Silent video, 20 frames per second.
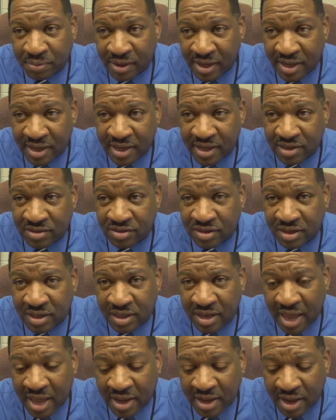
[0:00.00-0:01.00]
plays, and,
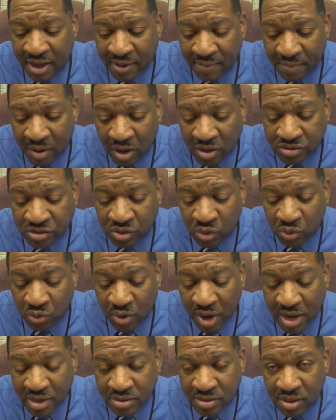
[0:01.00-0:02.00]
then I um, also
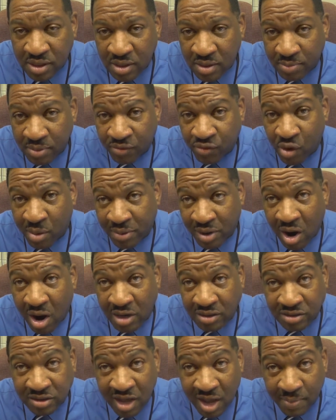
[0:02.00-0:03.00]
run performing
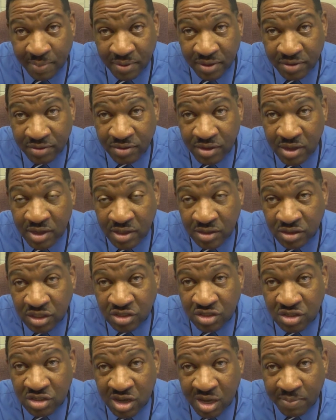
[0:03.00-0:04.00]
arts companies,
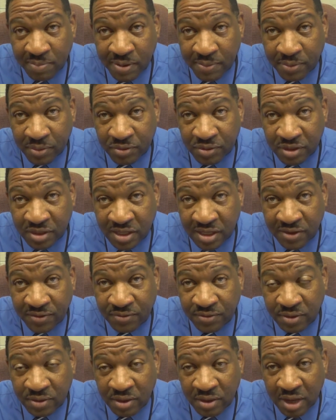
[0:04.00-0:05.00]
teaching young people to
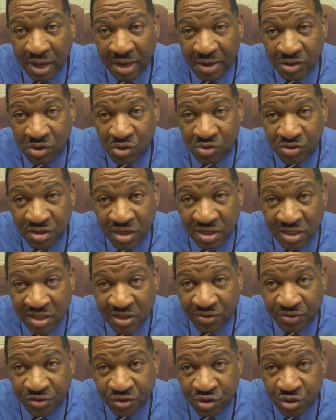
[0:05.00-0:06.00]
give uh, music
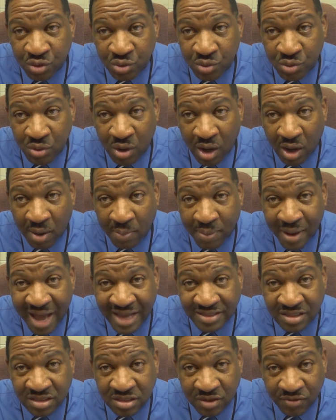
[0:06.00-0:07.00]
gifts to uh,
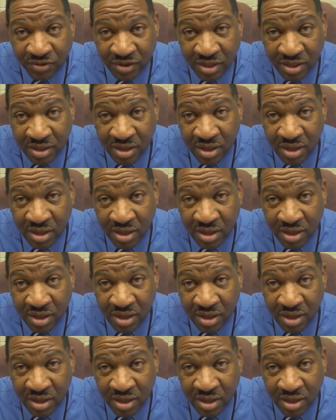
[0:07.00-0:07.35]
positively